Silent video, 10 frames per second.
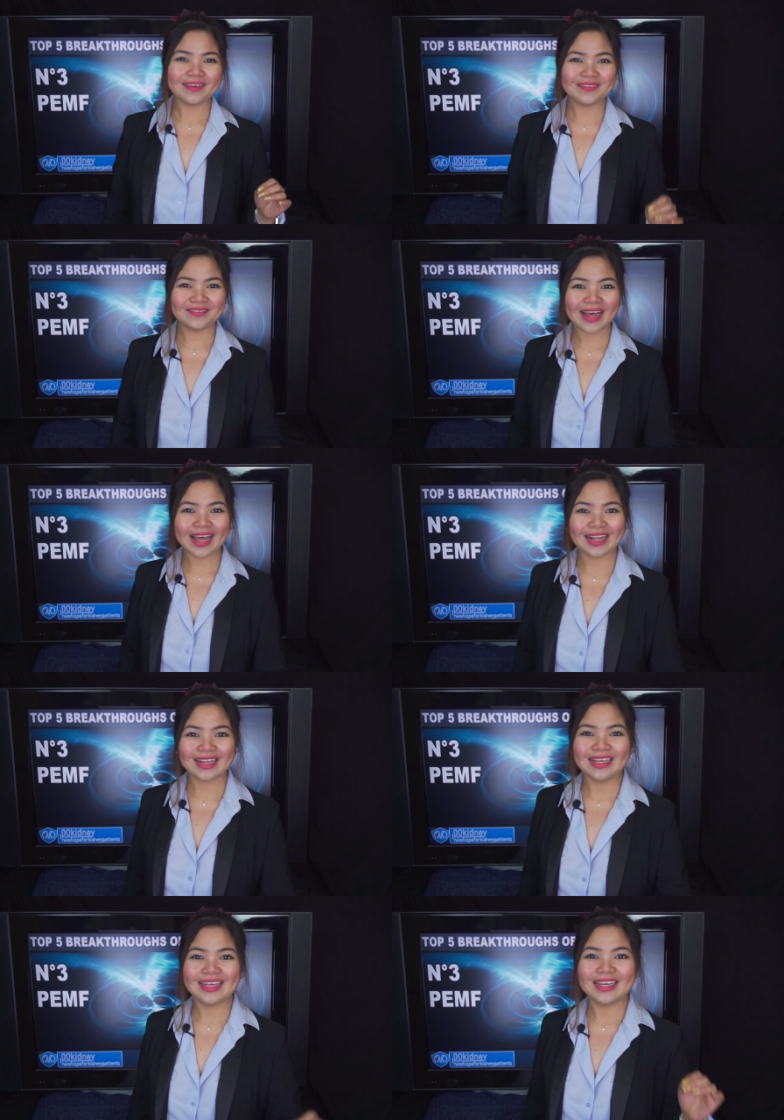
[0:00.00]

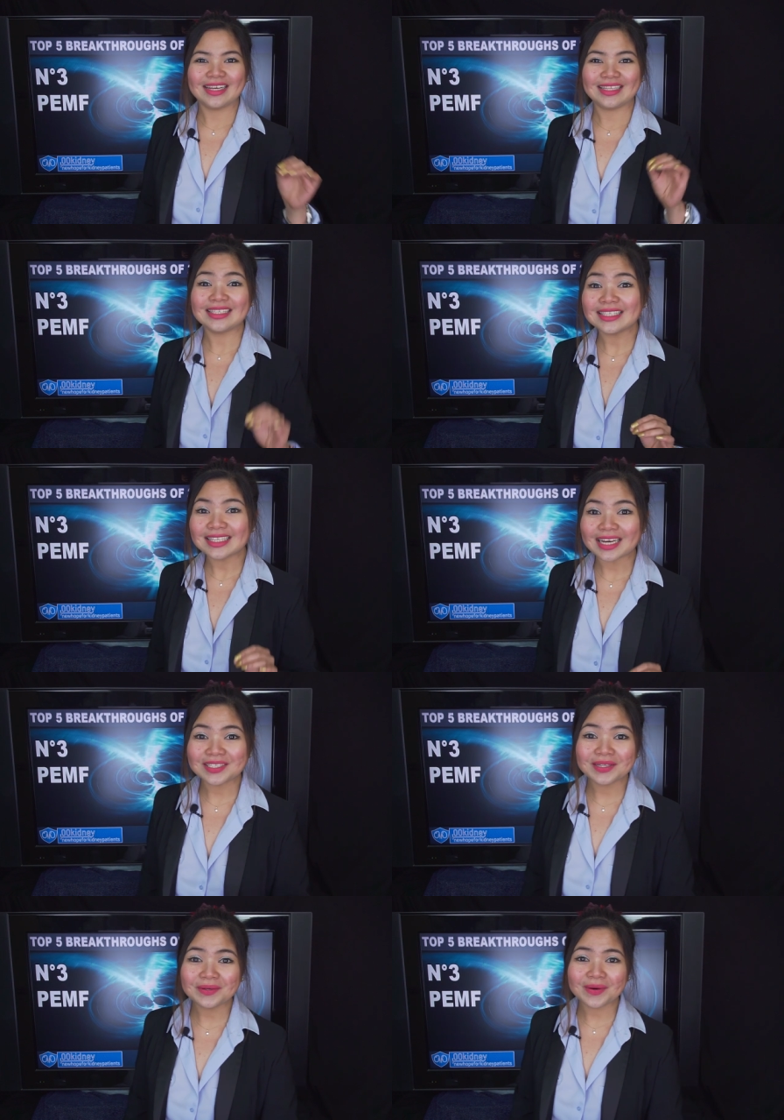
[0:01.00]
Well, this is
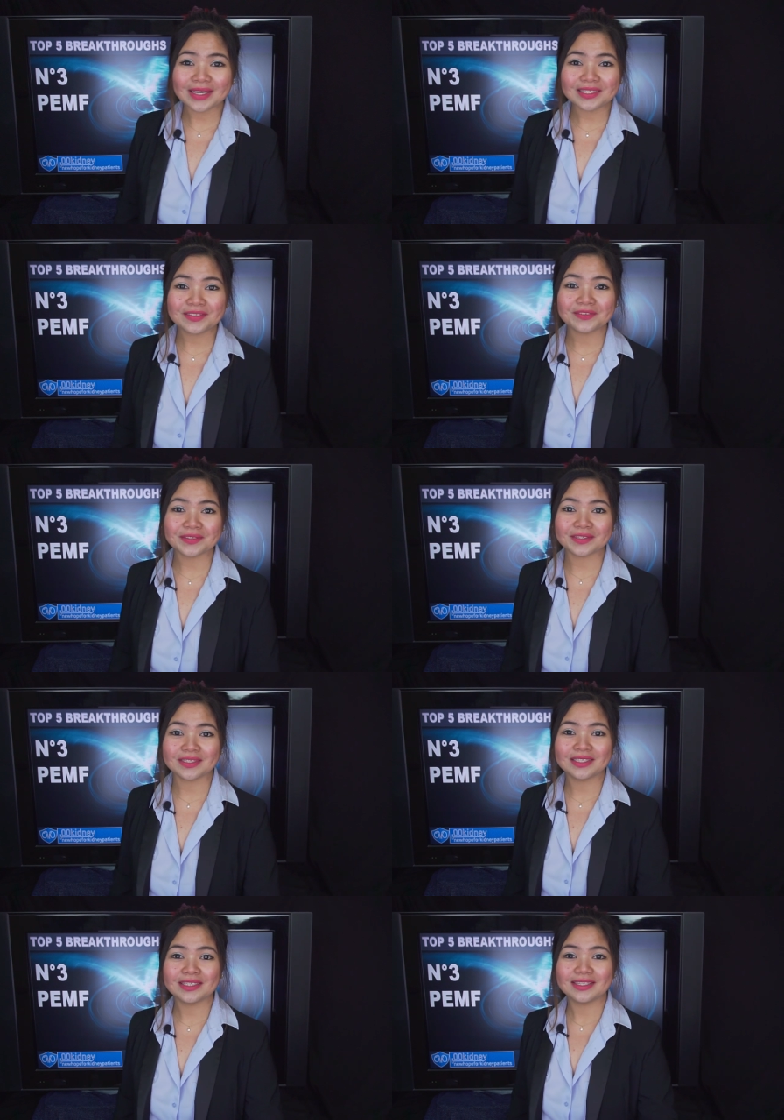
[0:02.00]
actually
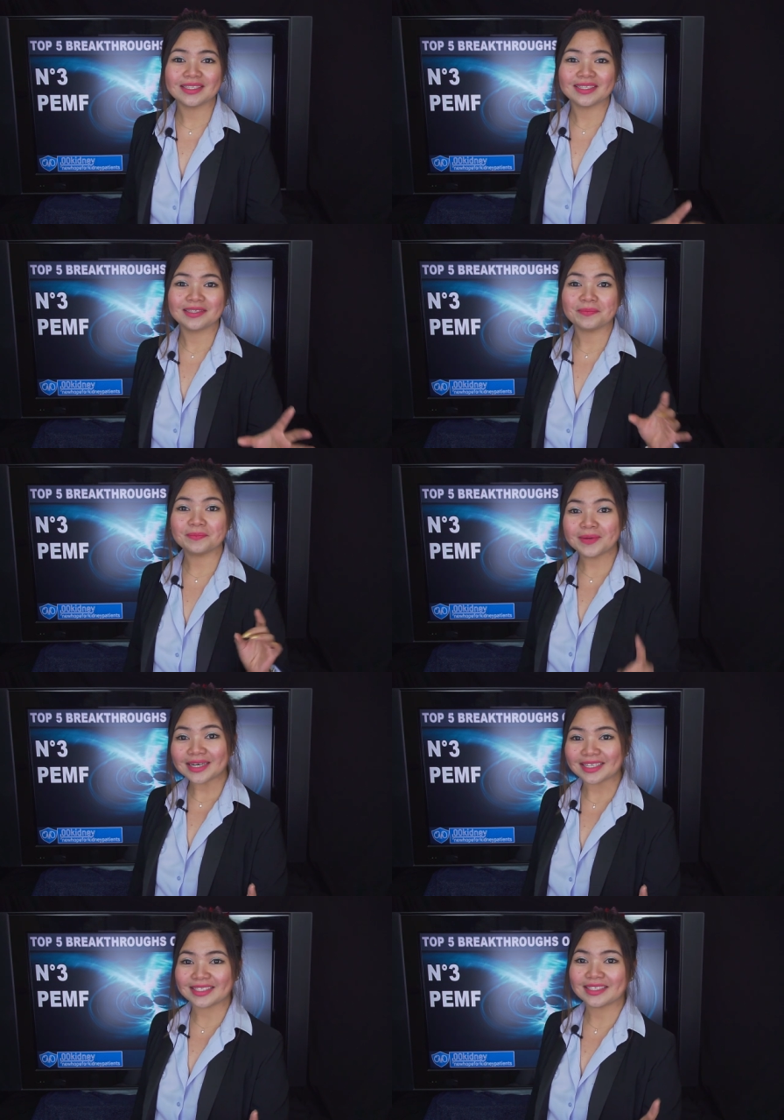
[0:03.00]
wonderful.
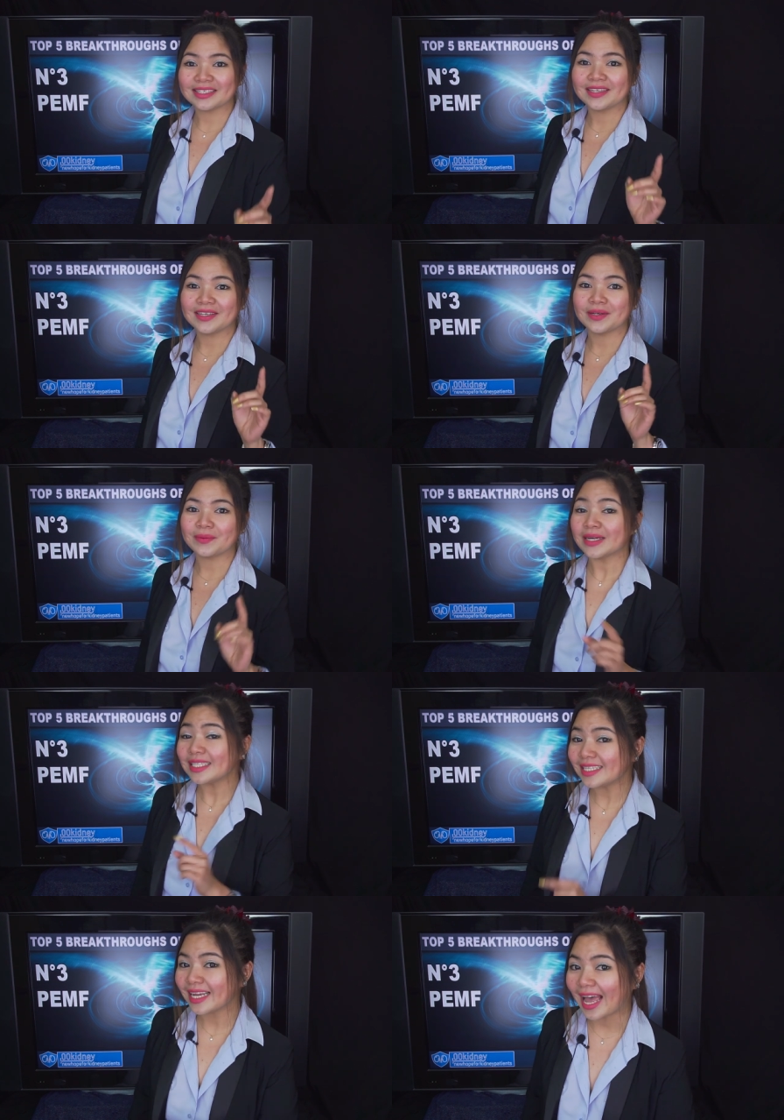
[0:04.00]
But
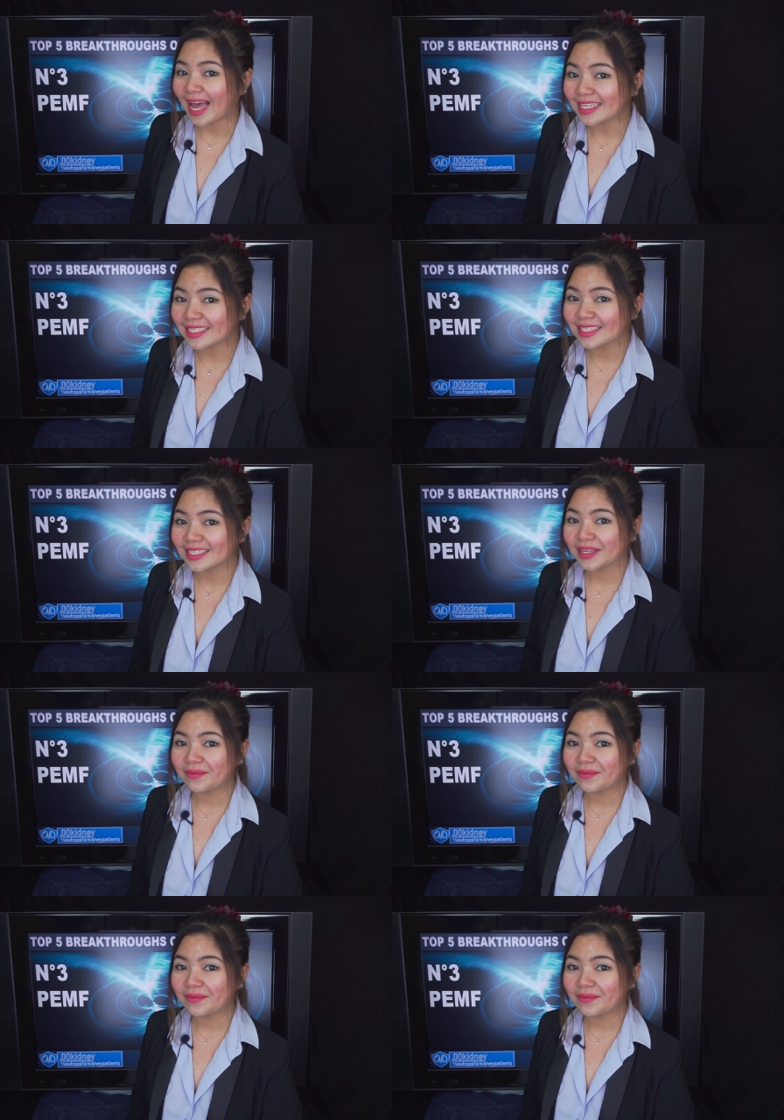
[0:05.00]
what's the catch?